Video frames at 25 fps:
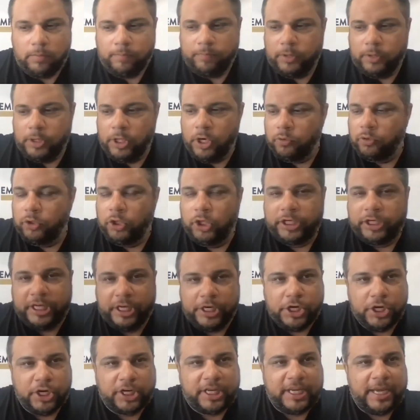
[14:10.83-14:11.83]
looking
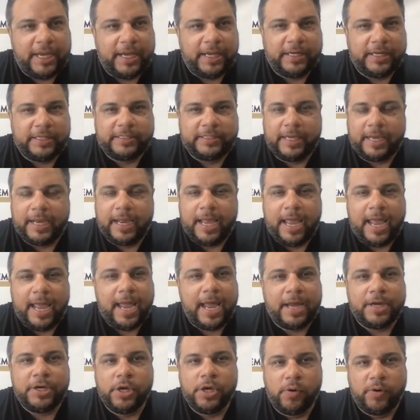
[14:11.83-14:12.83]
to your kid and saying, hey,
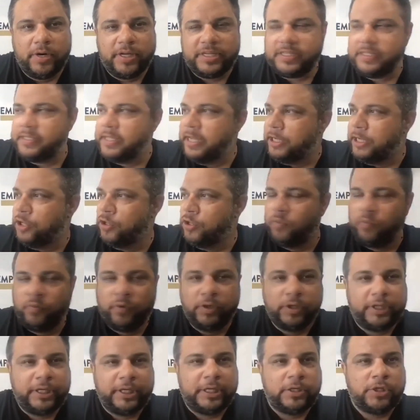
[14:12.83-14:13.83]
I noticed that you're
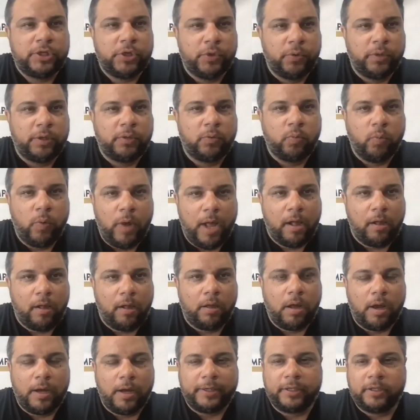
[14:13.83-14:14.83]
really doing
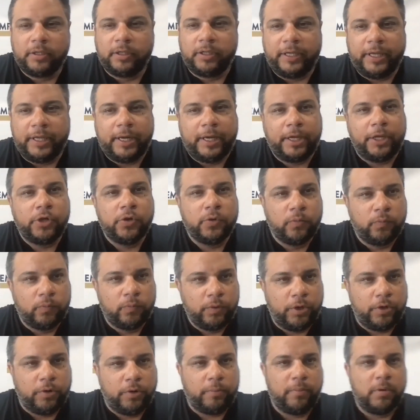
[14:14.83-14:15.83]
well on cleaning your
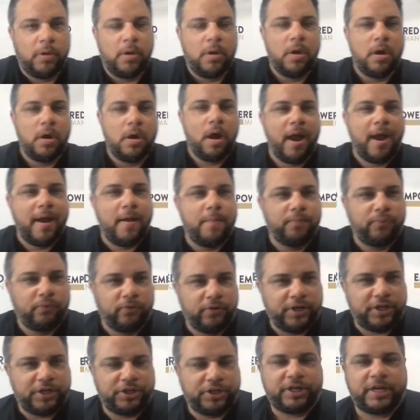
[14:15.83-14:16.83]
room. I
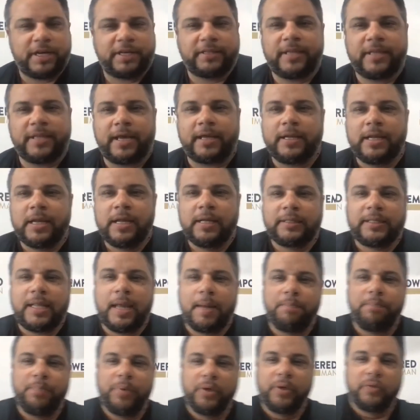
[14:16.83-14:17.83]
appreciate that.
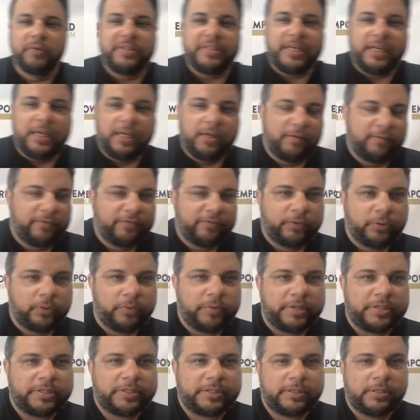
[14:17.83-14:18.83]
That builds
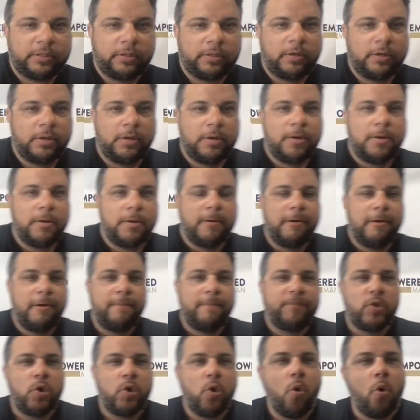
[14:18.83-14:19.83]
influence.
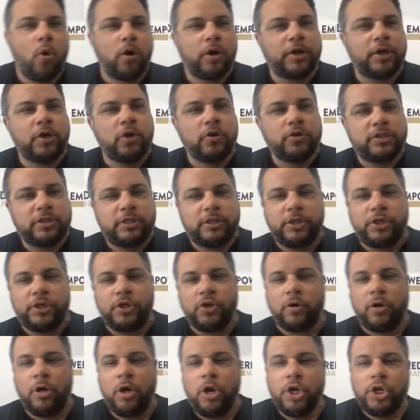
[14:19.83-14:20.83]
Or it goes to
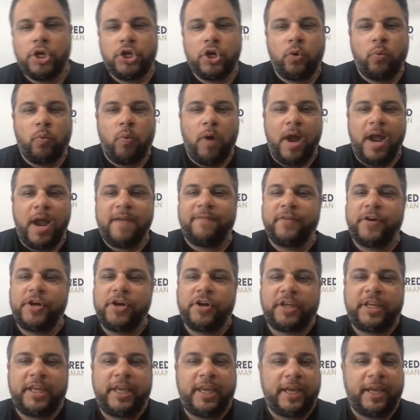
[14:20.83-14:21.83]
your wife or
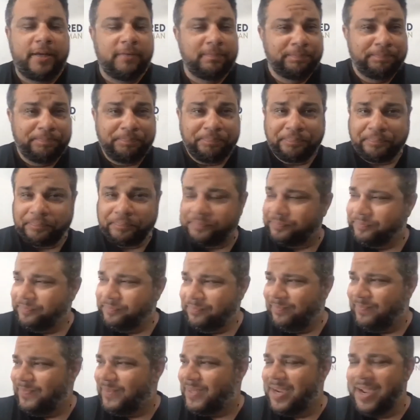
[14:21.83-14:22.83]
your kid
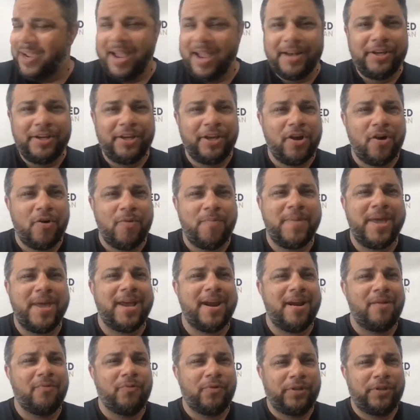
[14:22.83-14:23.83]
and you go, man,
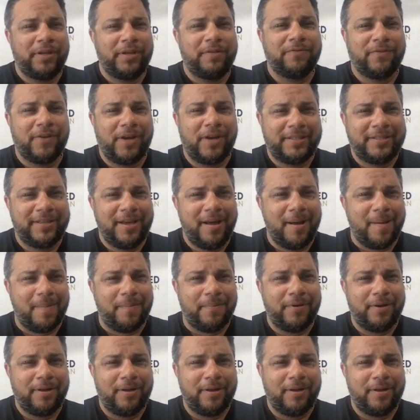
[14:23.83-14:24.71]
I really fucked up.